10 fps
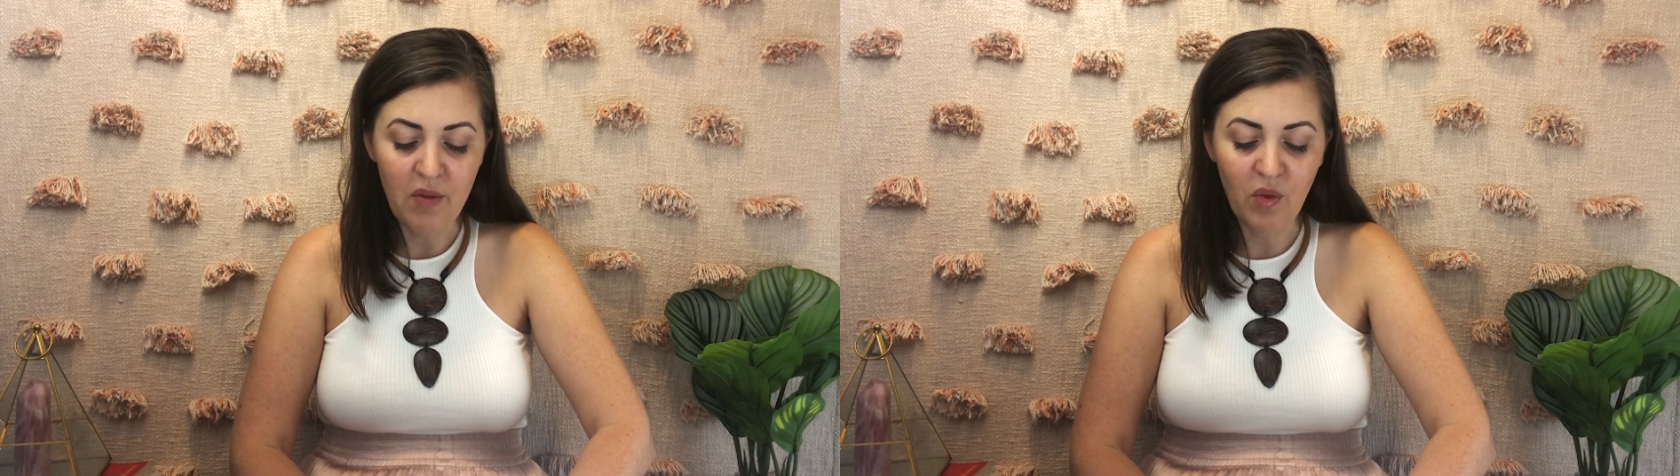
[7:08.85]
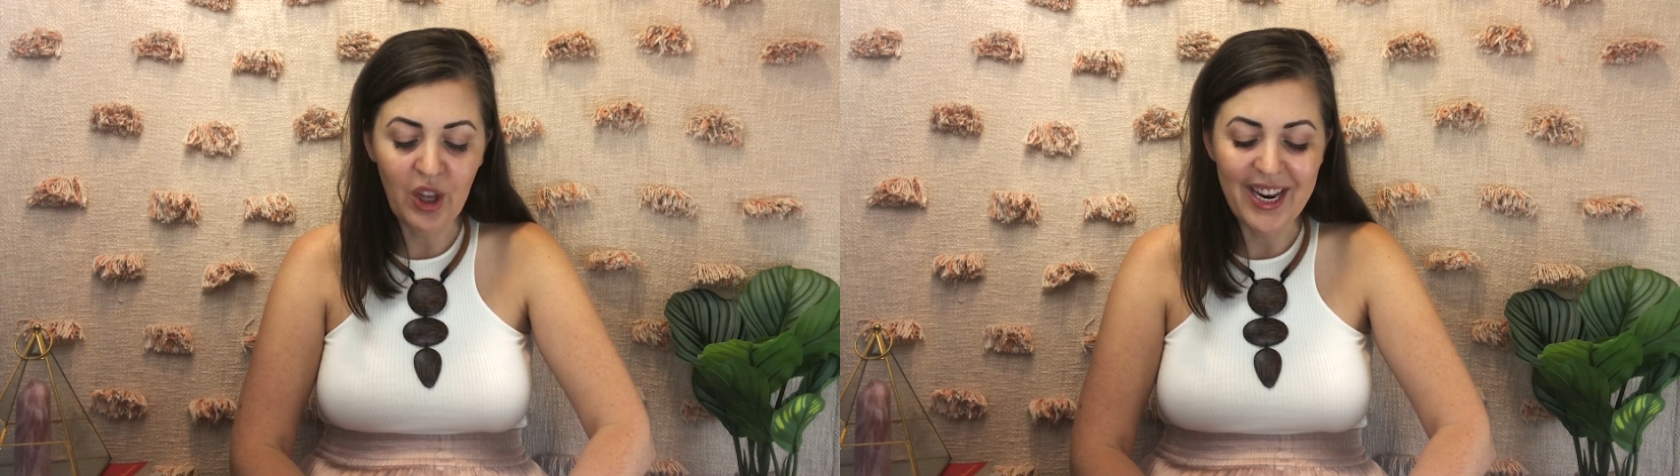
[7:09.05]

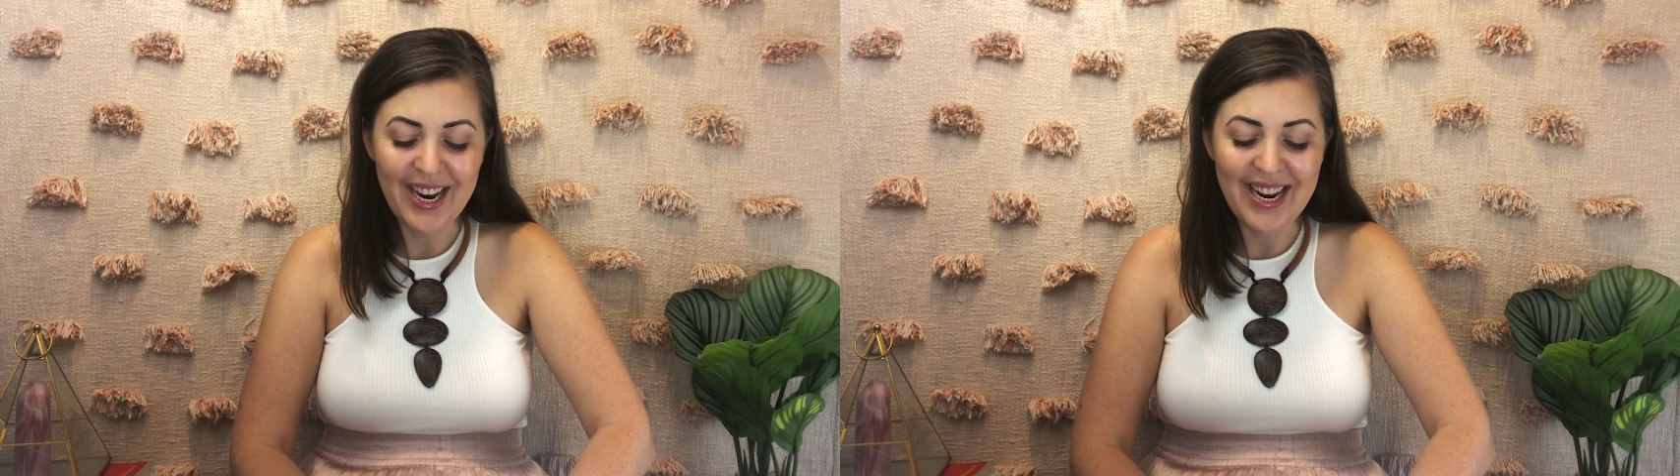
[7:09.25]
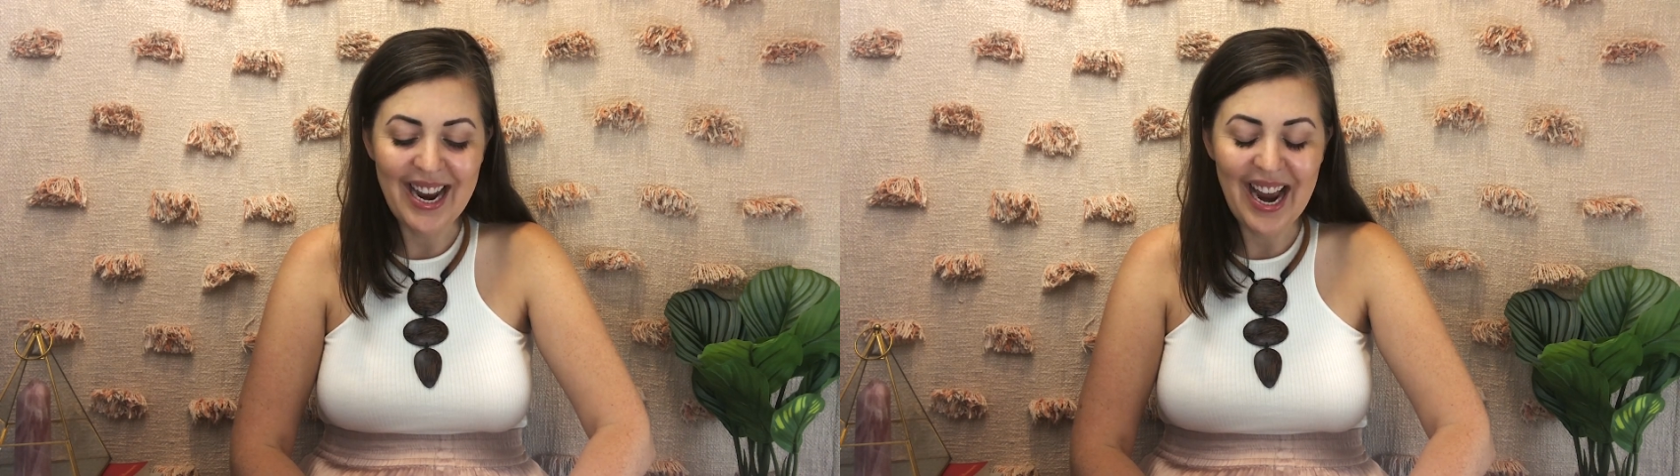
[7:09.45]
and
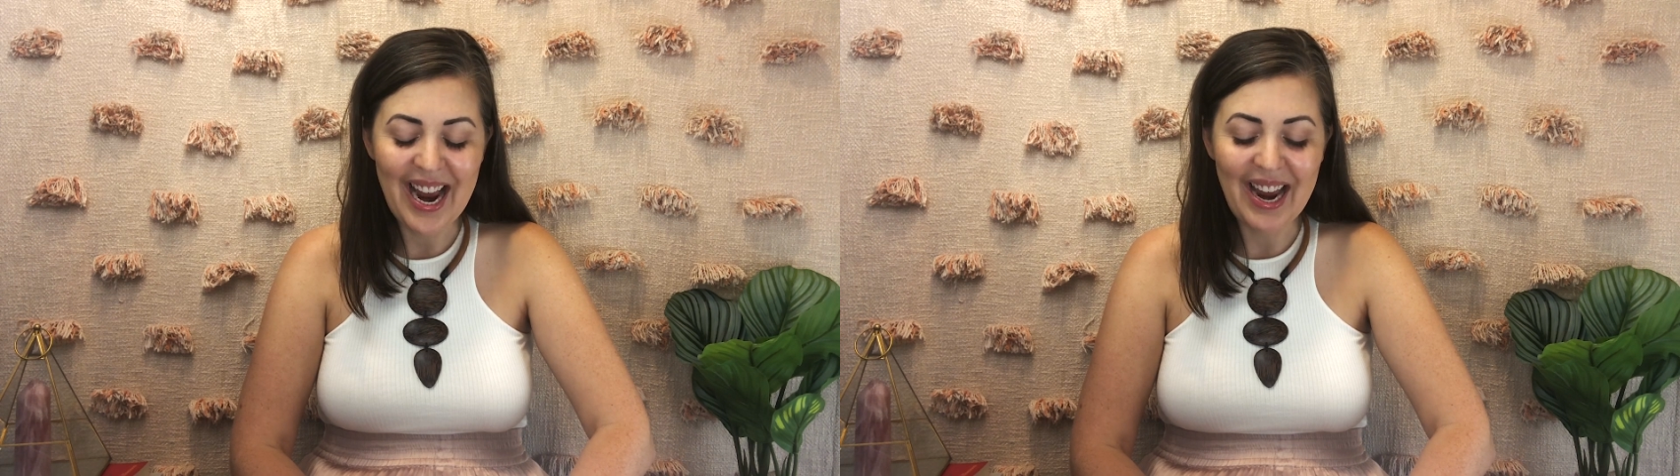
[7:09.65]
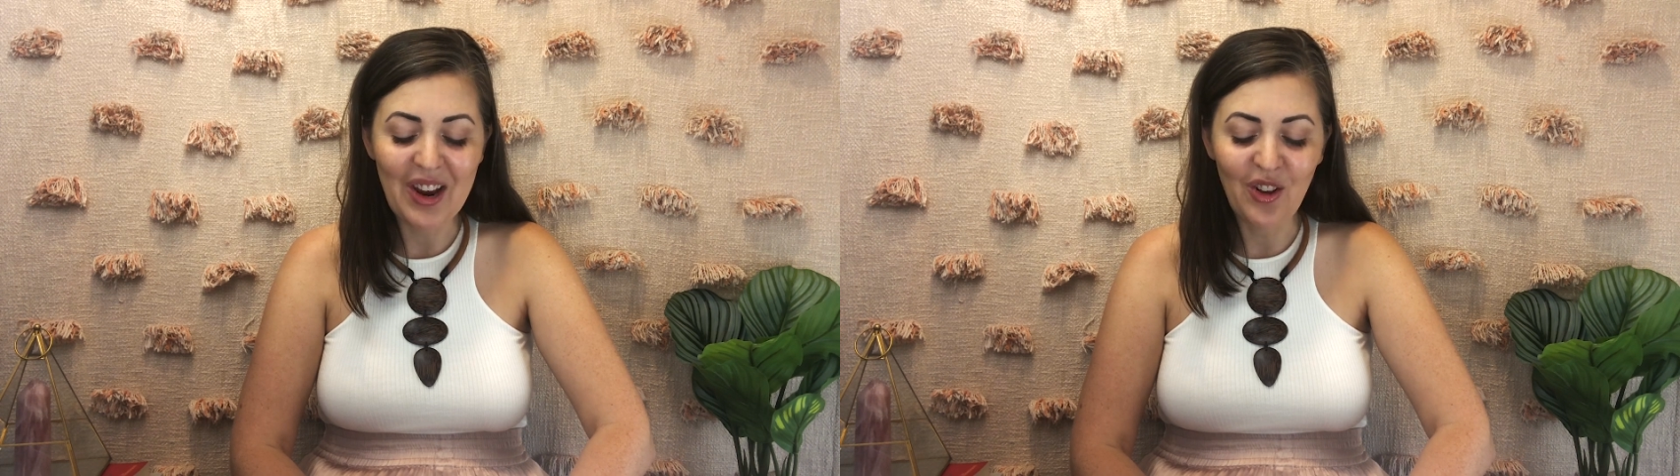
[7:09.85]
really
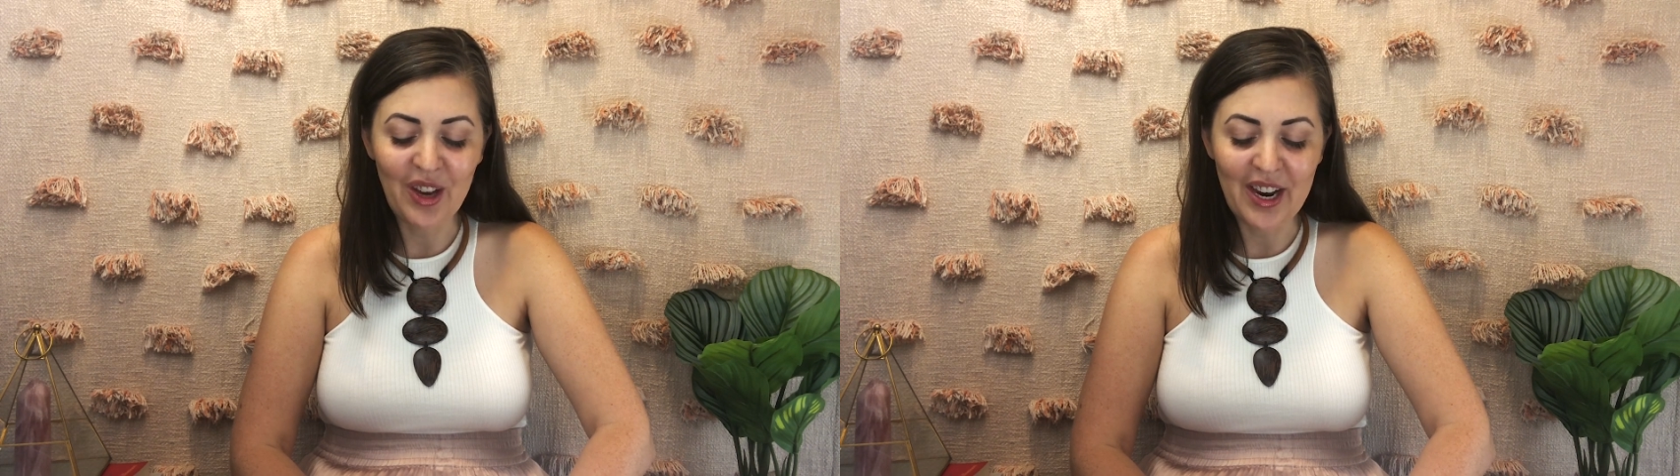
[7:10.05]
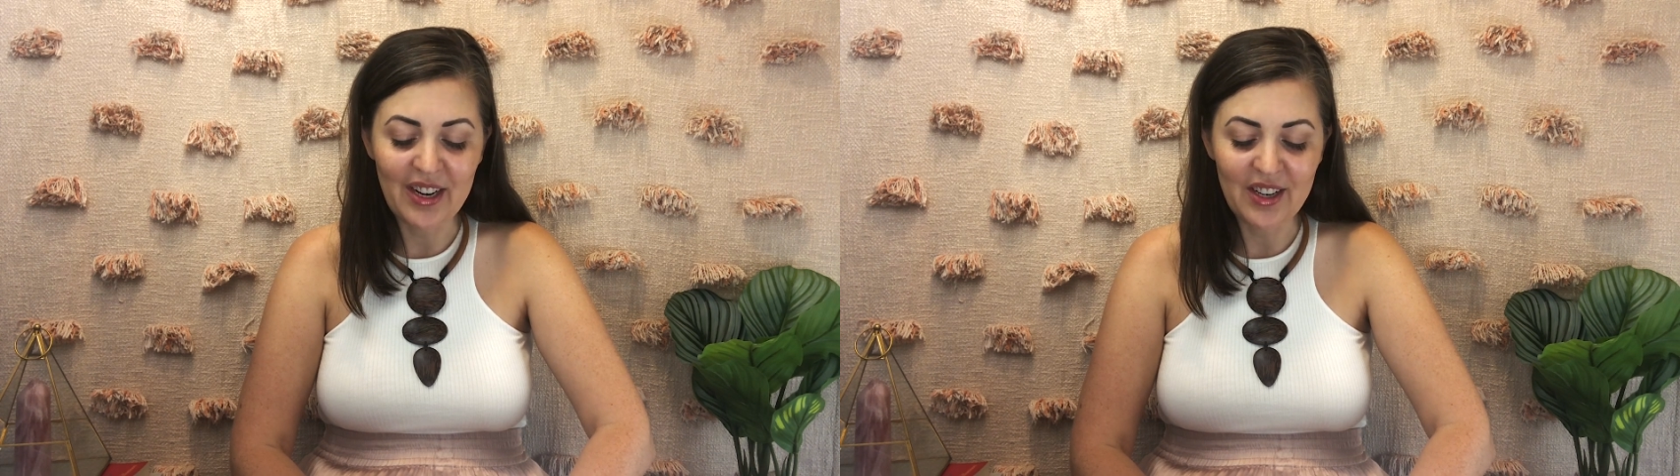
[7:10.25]
inhaling